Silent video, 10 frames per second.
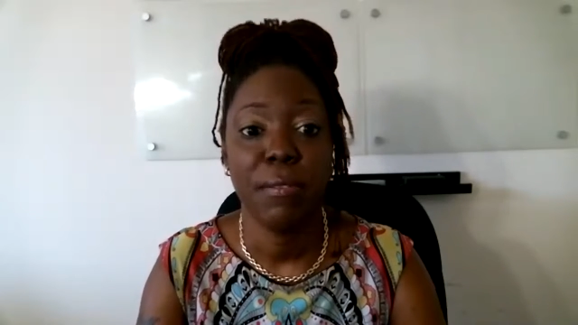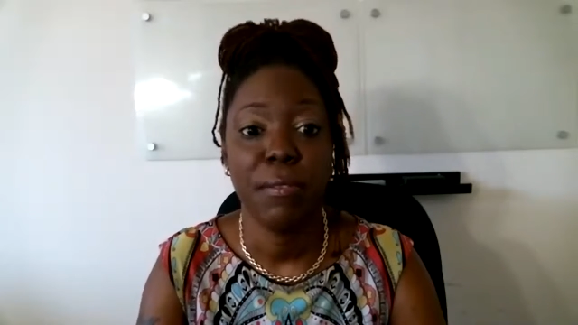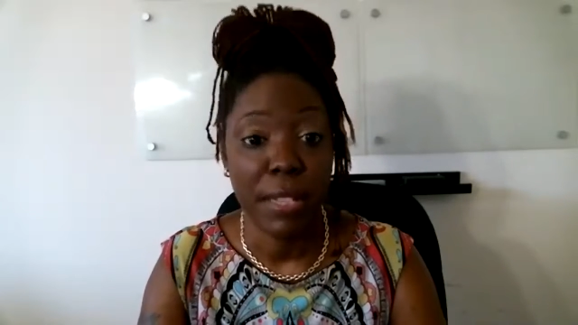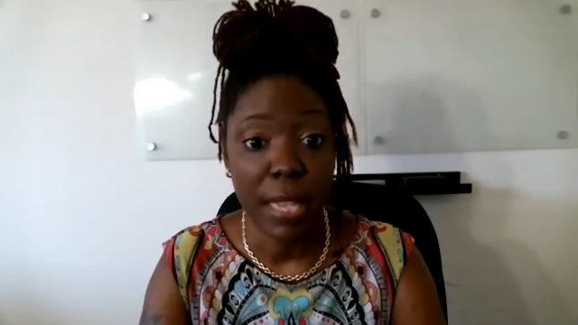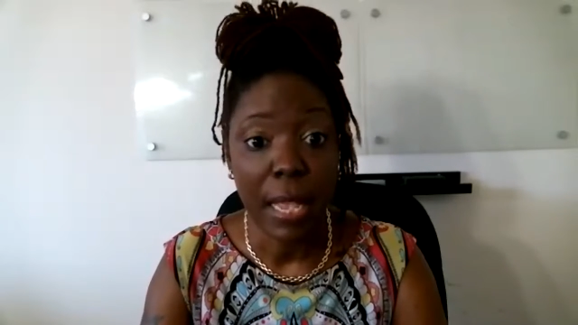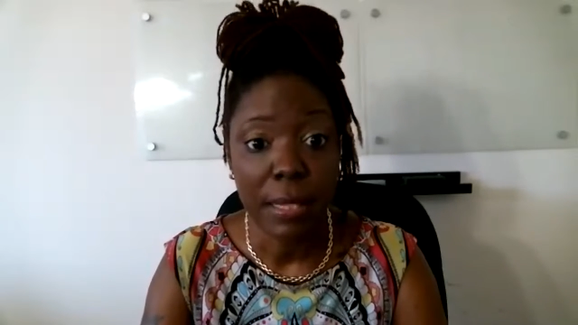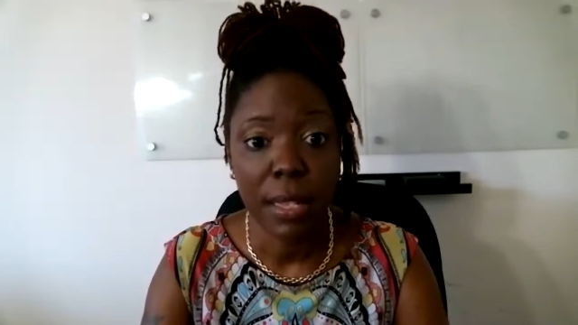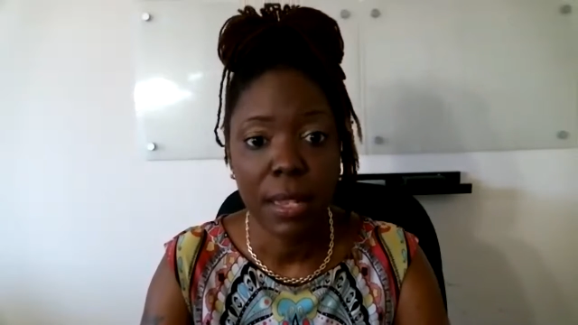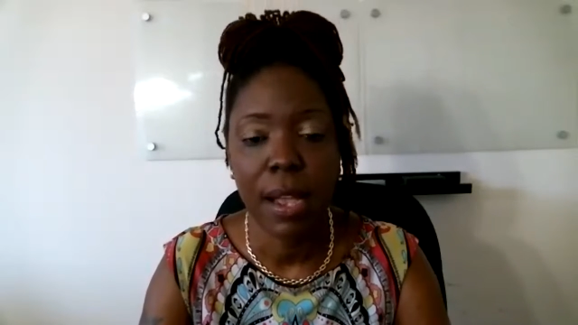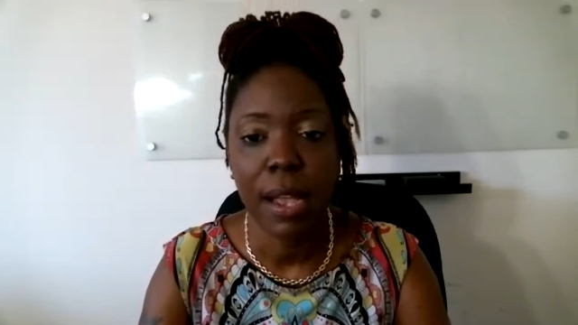
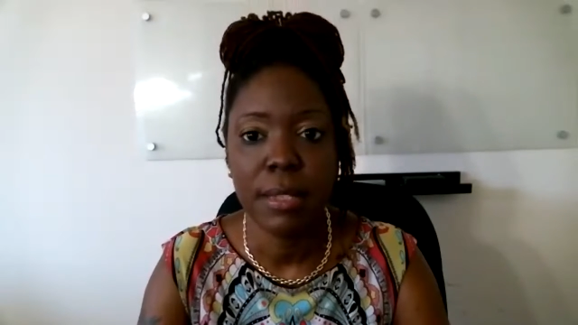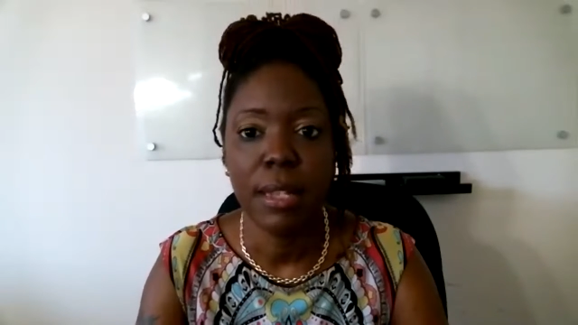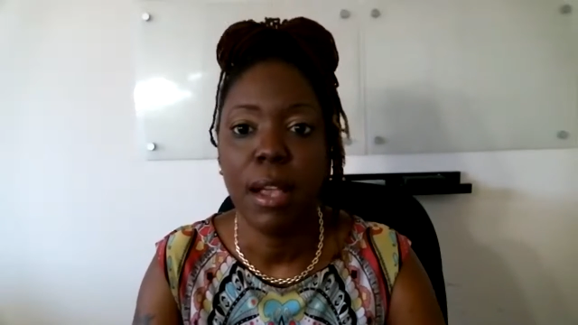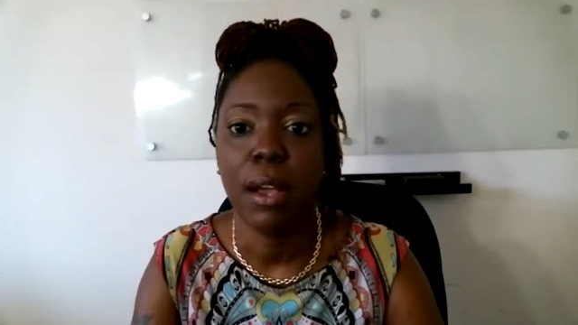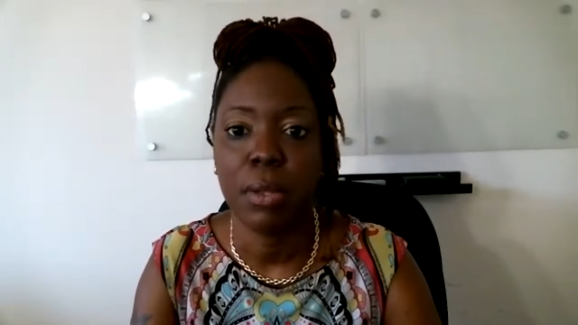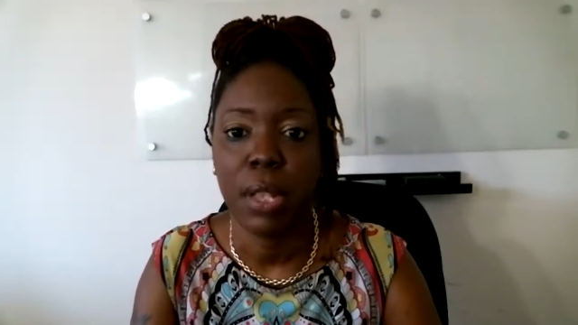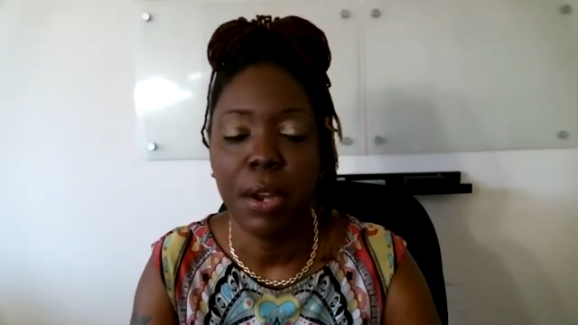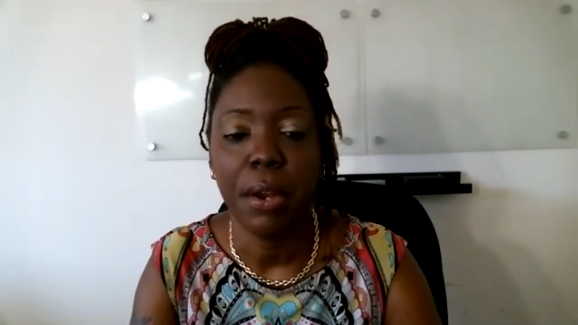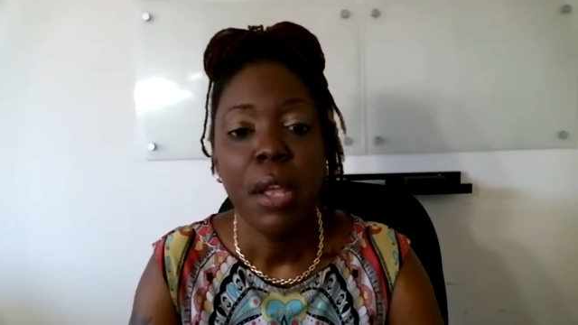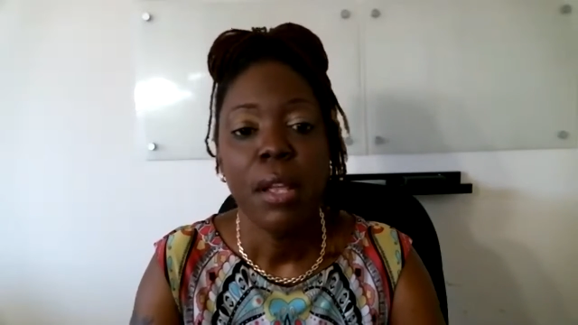fantastic content out
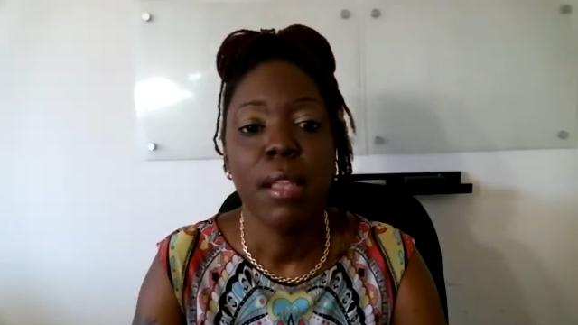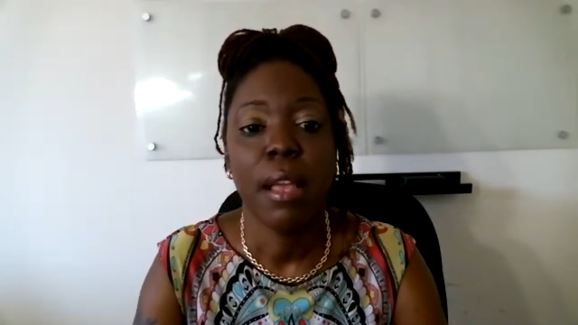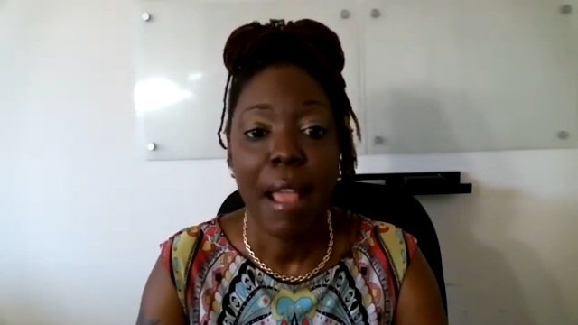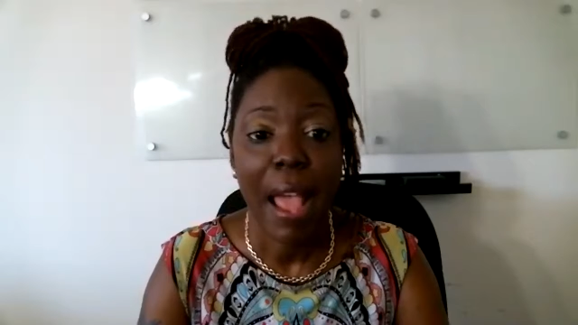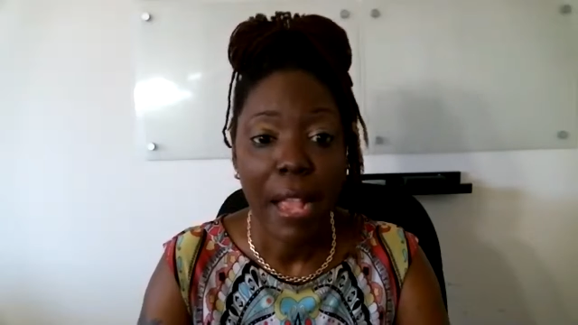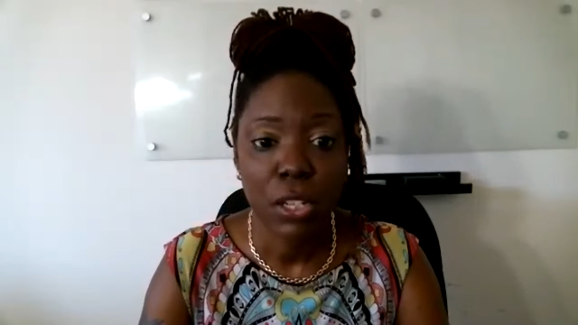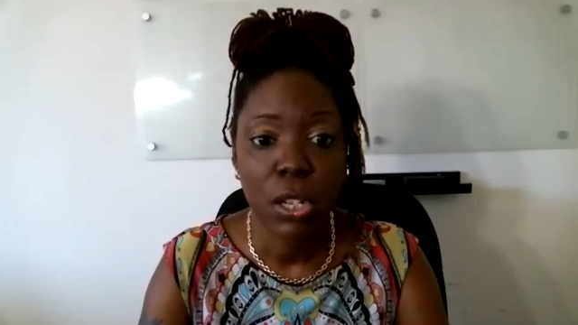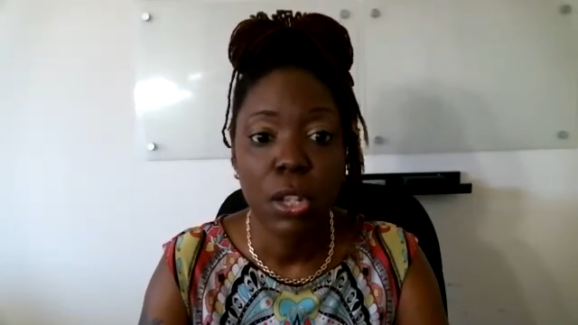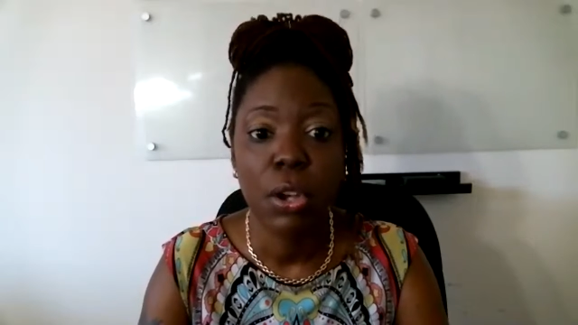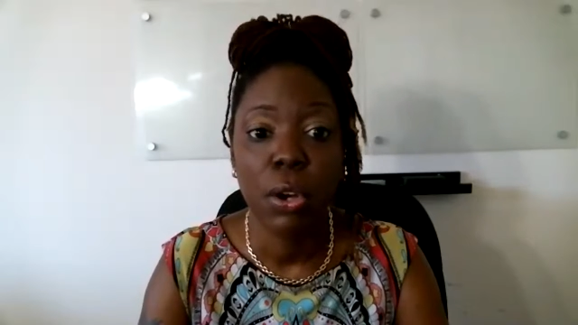there that
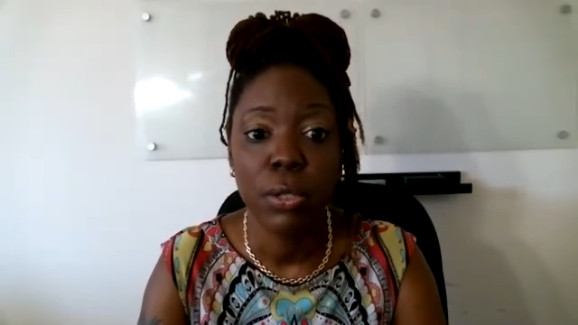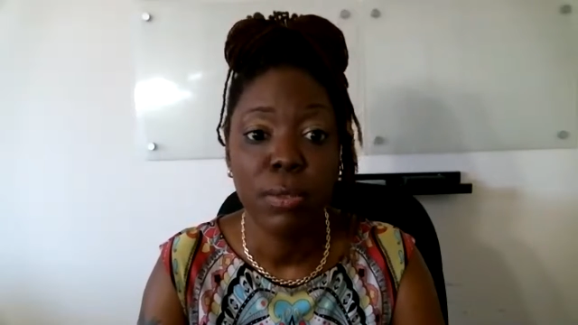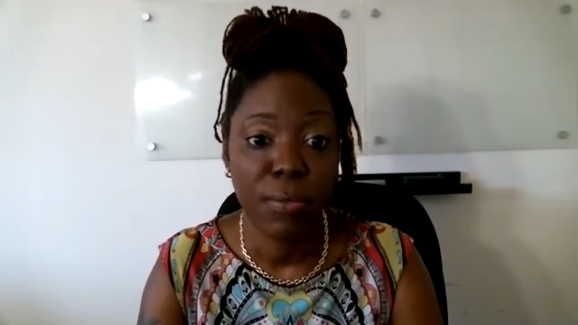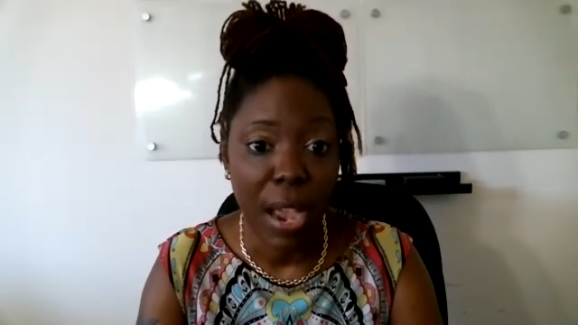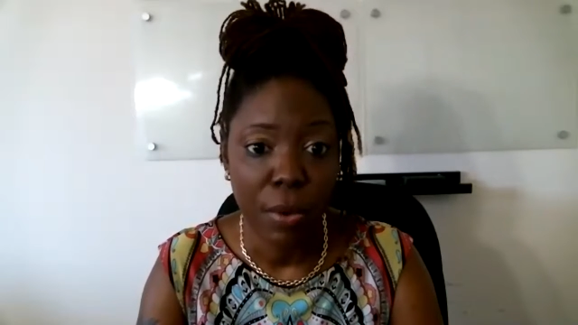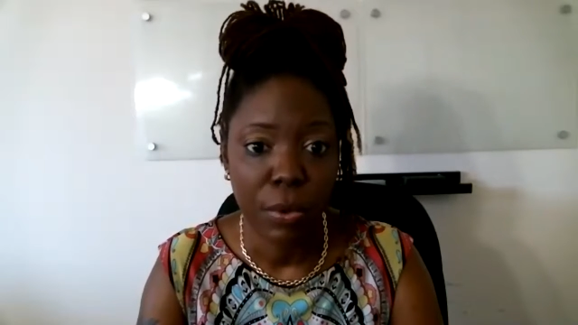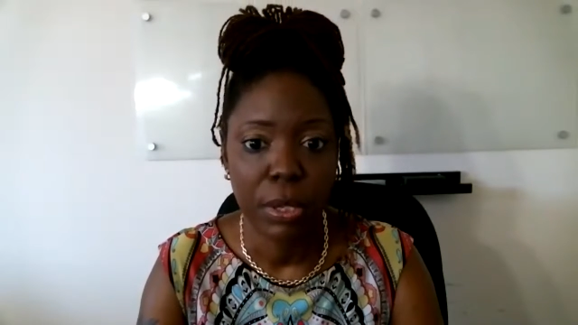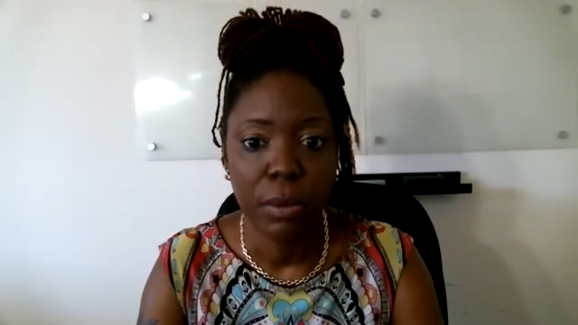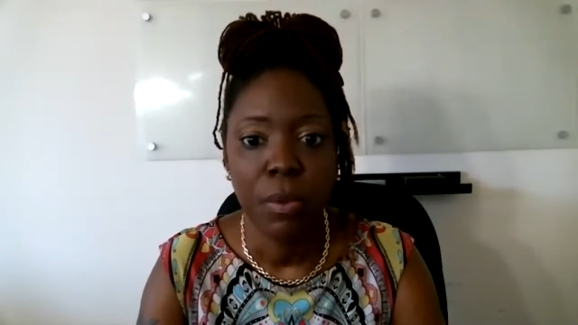actually goes viral.